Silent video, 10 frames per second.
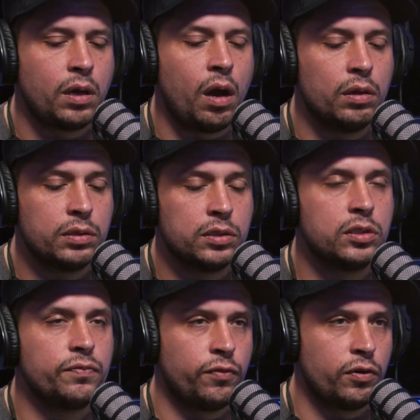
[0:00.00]

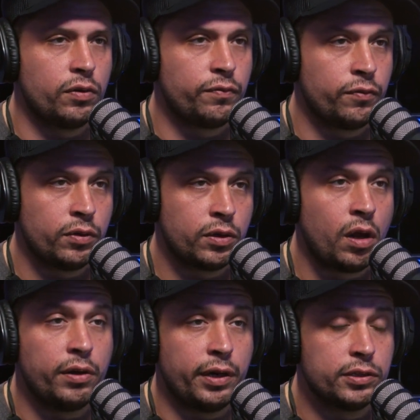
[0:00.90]
college for
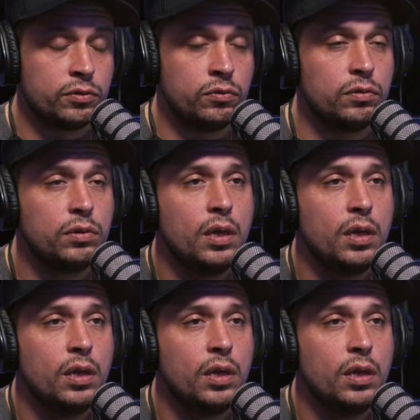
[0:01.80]
culinary school.